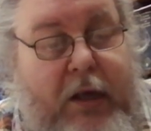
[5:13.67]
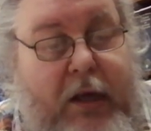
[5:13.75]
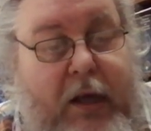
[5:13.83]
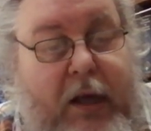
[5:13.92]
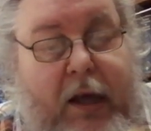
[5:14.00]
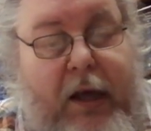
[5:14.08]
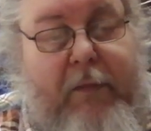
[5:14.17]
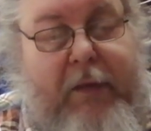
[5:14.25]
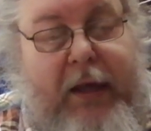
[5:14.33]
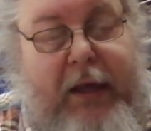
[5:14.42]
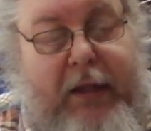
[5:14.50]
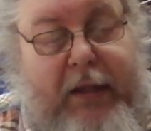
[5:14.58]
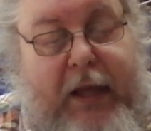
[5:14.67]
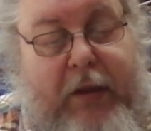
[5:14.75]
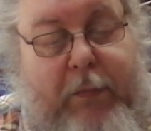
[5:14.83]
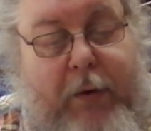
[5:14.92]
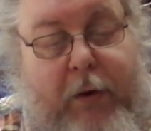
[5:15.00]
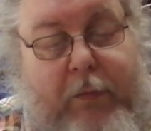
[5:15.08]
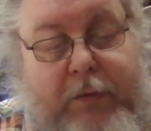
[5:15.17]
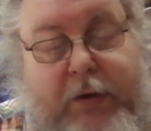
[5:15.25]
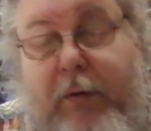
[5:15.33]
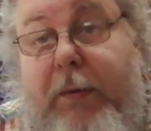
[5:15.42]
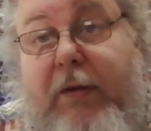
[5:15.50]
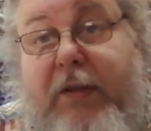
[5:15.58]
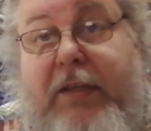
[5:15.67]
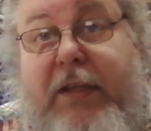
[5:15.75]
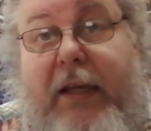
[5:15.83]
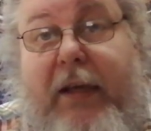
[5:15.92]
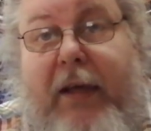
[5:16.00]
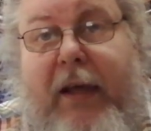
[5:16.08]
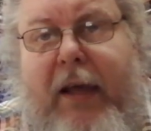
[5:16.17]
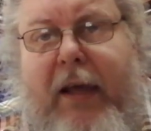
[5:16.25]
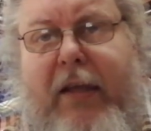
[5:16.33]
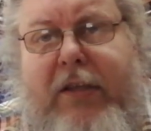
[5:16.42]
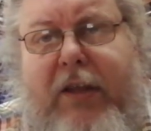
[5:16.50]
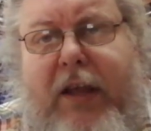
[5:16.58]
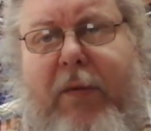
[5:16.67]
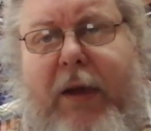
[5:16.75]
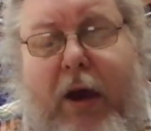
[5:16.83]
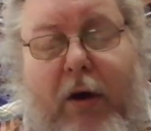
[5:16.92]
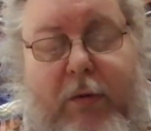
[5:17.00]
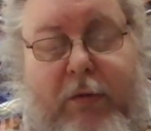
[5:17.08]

Um, and the other poems are about the sea. So there we go.